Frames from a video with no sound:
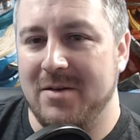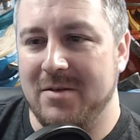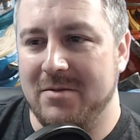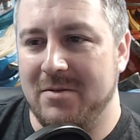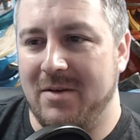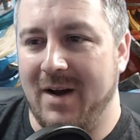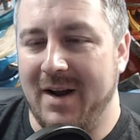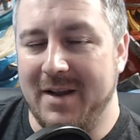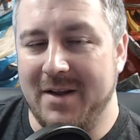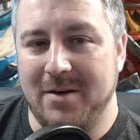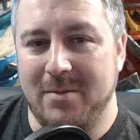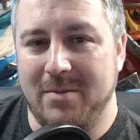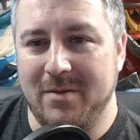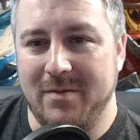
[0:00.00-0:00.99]
lining
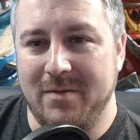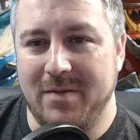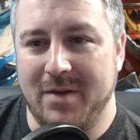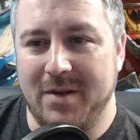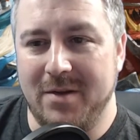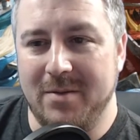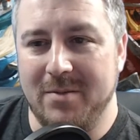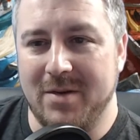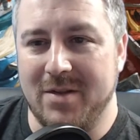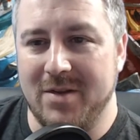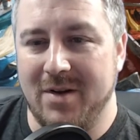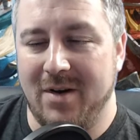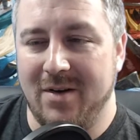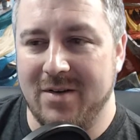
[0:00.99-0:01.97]
up for humans and
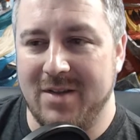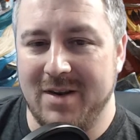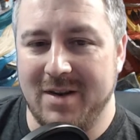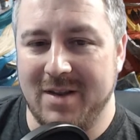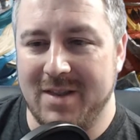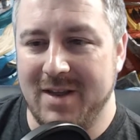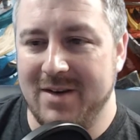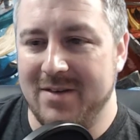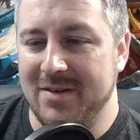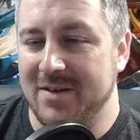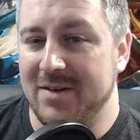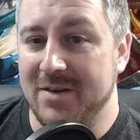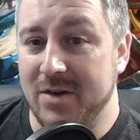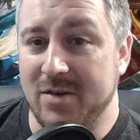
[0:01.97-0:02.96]
orcs in the
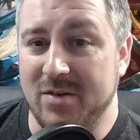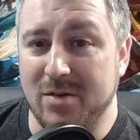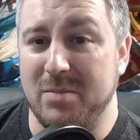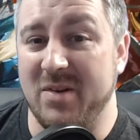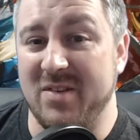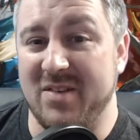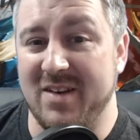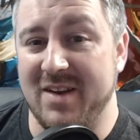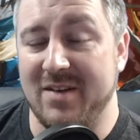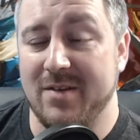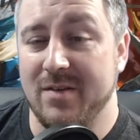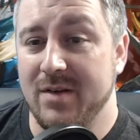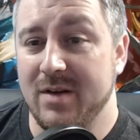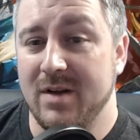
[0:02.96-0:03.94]
centre and just punching each
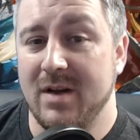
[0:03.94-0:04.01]
other.